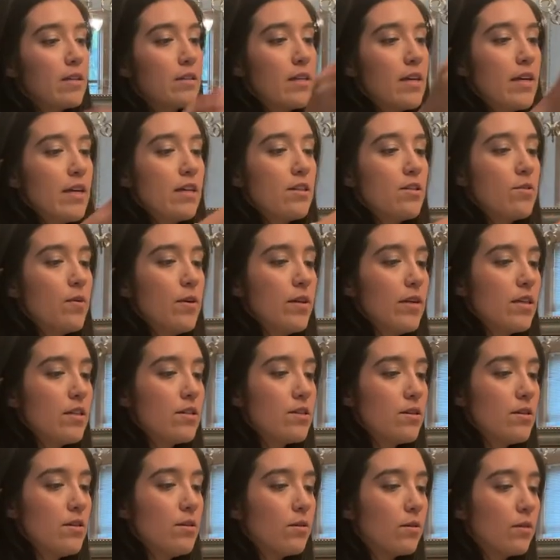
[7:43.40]
day
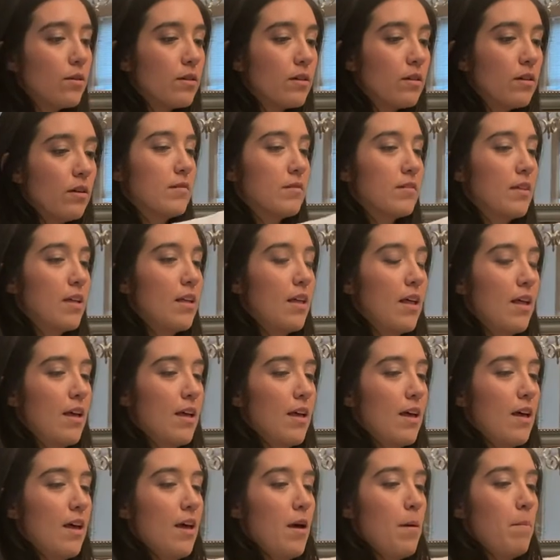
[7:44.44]
22.
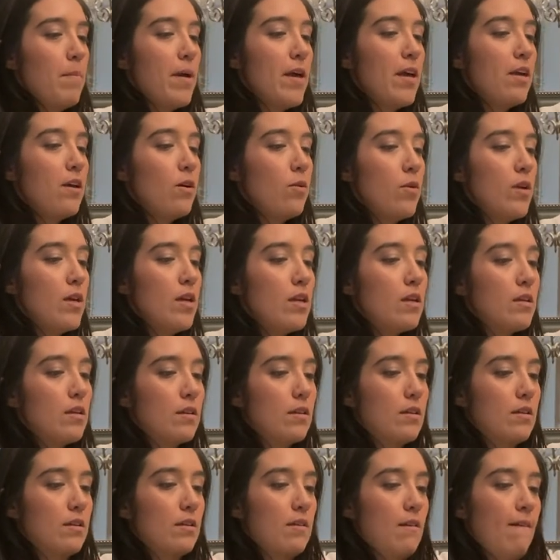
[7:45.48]
Penguin.
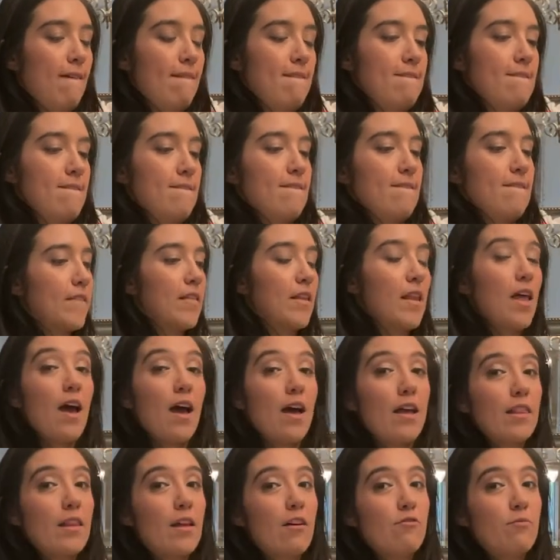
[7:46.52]

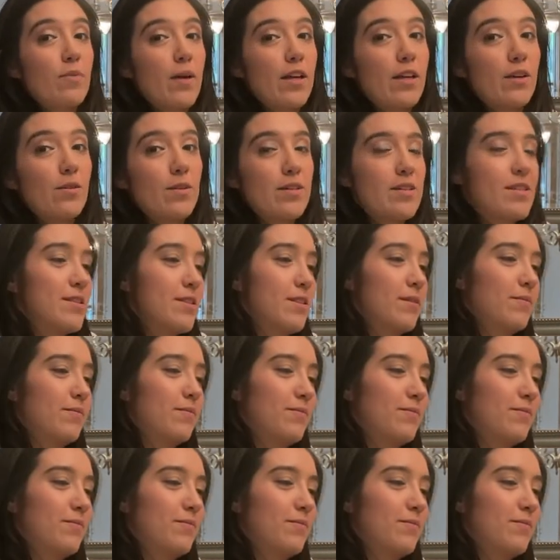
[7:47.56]
I love penguins.